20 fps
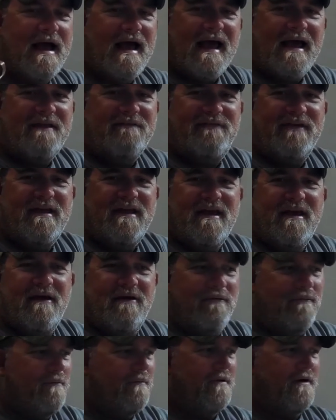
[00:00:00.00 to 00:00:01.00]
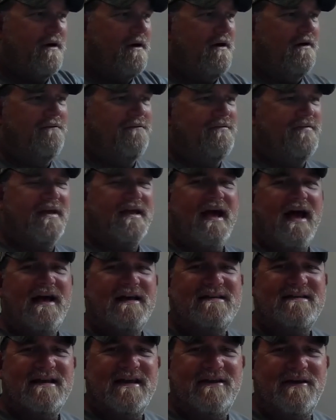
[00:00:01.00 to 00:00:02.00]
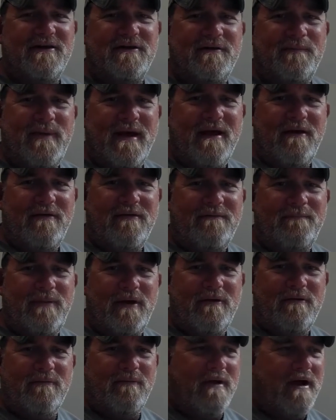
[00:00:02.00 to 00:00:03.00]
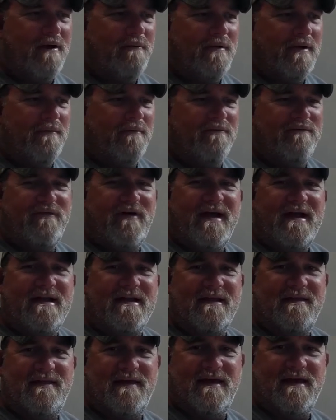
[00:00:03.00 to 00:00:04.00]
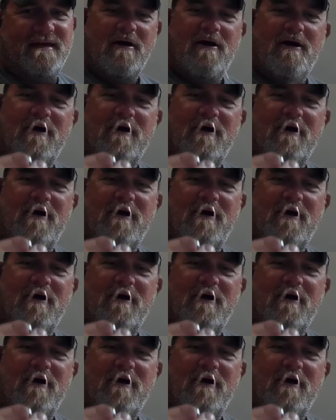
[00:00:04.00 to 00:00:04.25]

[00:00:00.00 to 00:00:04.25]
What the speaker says: I had a video of the guy sitting on the bow of the boat while we were fighting the thing.